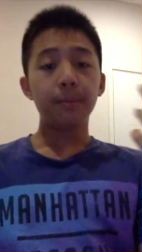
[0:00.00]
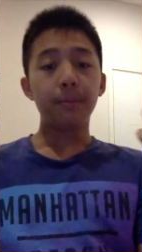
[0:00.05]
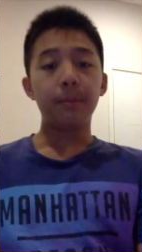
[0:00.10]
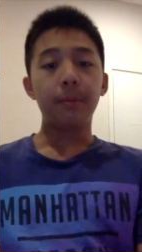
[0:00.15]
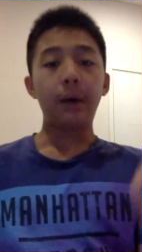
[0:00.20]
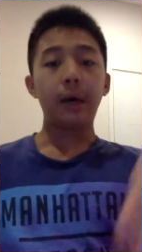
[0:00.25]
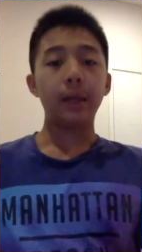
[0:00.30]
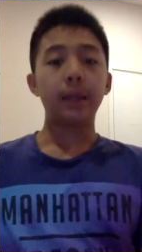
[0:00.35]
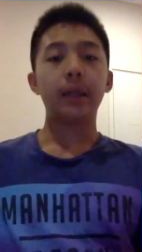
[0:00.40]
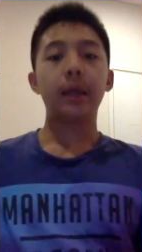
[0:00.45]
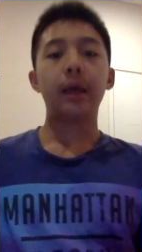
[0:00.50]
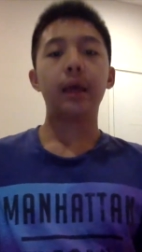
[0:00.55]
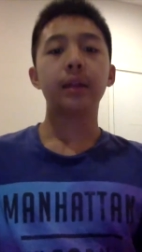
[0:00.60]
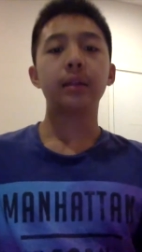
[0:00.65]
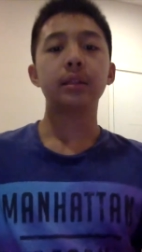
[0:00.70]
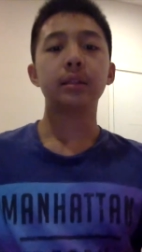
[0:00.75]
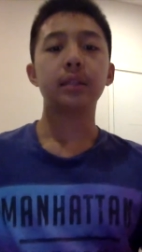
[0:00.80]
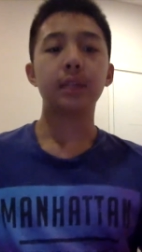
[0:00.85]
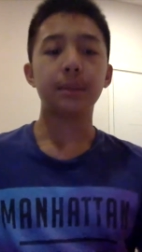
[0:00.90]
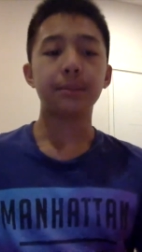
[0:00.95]
but at
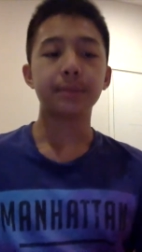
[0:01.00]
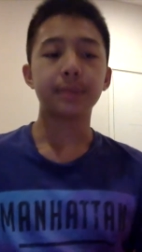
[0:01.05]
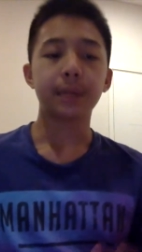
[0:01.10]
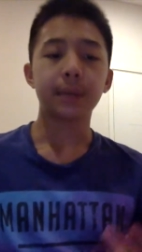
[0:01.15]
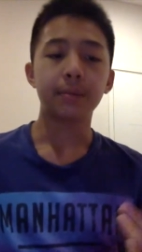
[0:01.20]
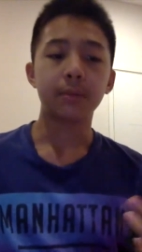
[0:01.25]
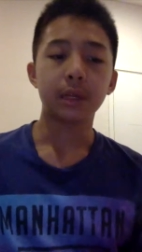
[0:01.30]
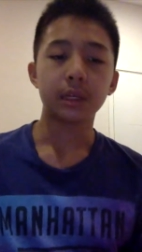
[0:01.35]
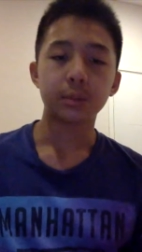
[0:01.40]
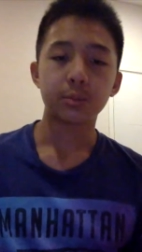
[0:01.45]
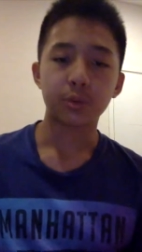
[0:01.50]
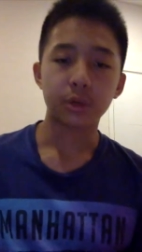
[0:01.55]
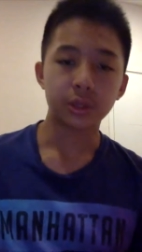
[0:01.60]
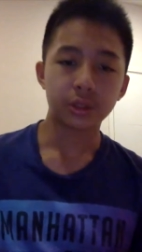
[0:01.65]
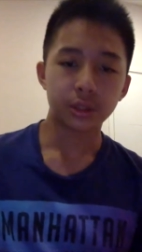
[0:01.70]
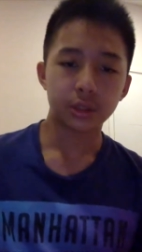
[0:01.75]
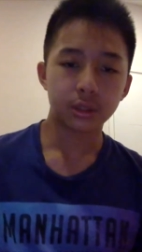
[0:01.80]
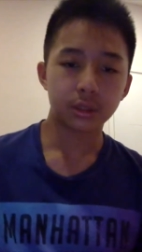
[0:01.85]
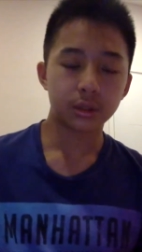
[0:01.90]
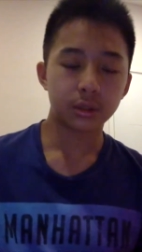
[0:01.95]
the same time less
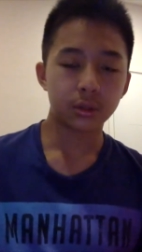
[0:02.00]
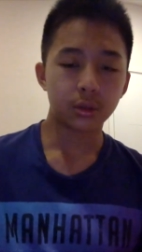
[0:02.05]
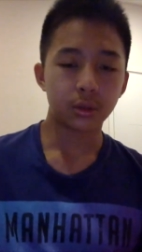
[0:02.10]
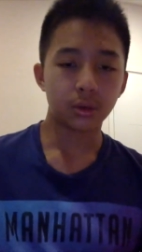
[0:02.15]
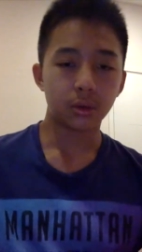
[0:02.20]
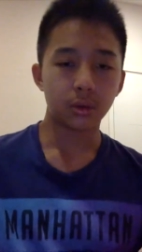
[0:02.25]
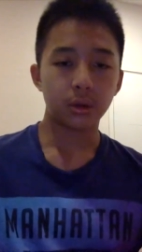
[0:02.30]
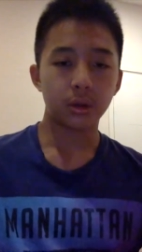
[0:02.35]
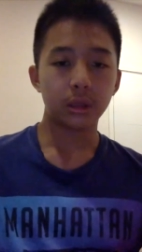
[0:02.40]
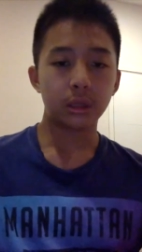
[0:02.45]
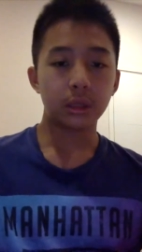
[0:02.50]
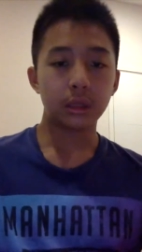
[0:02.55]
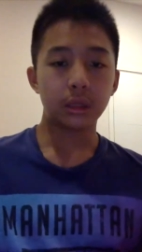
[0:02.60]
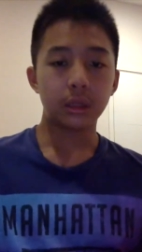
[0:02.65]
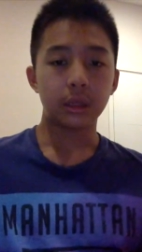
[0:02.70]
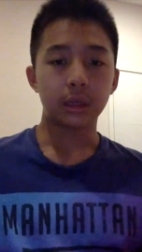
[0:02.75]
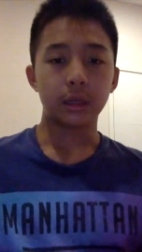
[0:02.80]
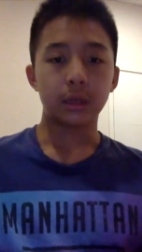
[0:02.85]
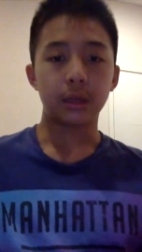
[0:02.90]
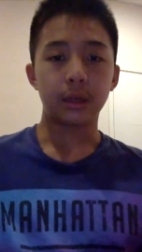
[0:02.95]
pressure, so
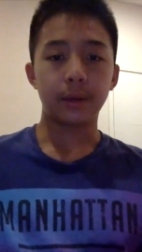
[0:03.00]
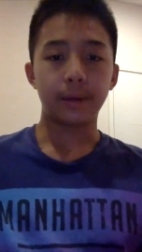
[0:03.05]
the